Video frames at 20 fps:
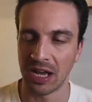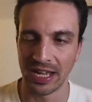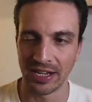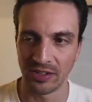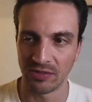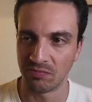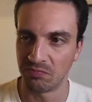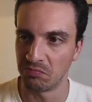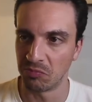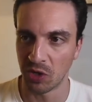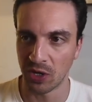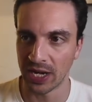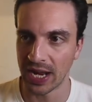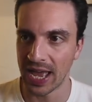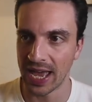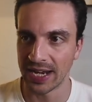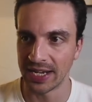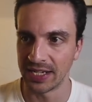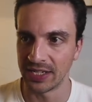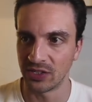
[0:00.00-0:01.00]
I'm not gonna
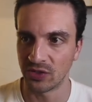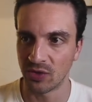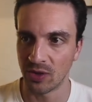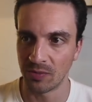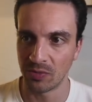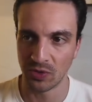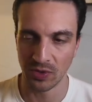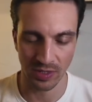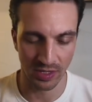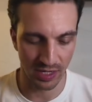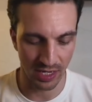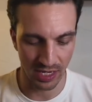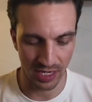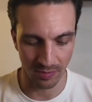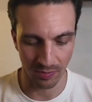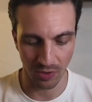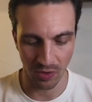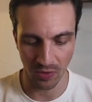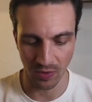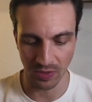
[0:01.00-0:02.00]
add a description and
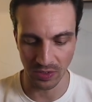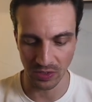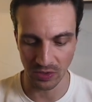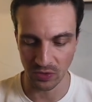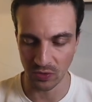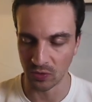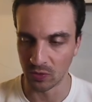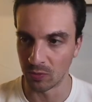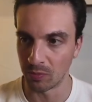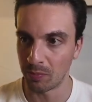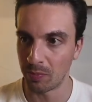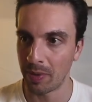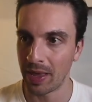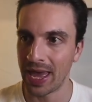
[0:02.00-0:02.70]
I'm going to